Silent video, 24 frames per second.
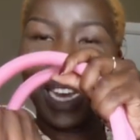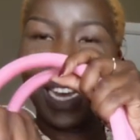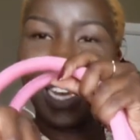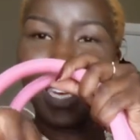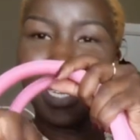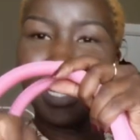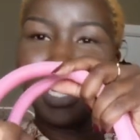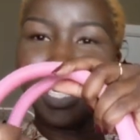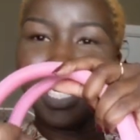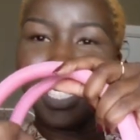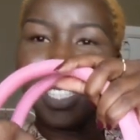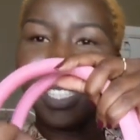
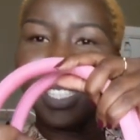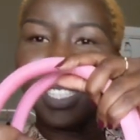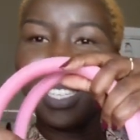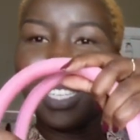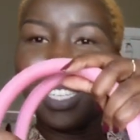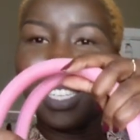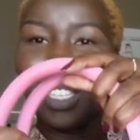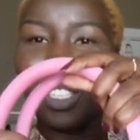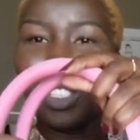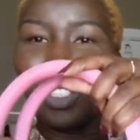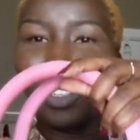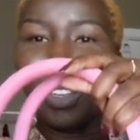got
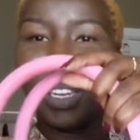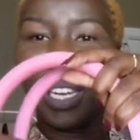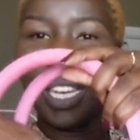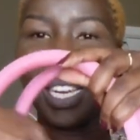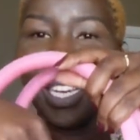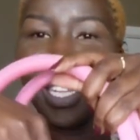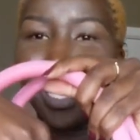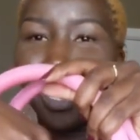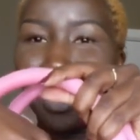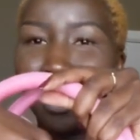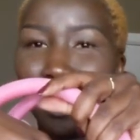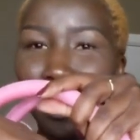your
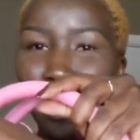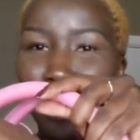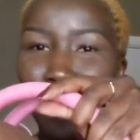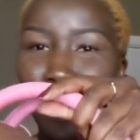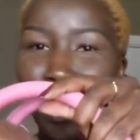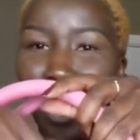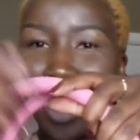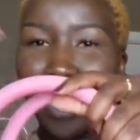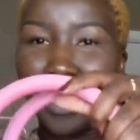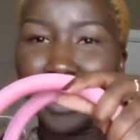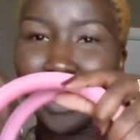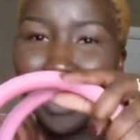leather
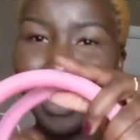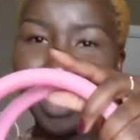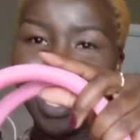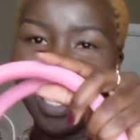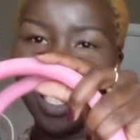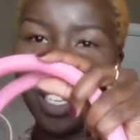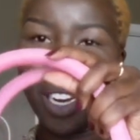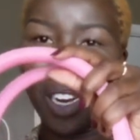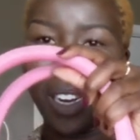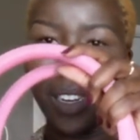pocket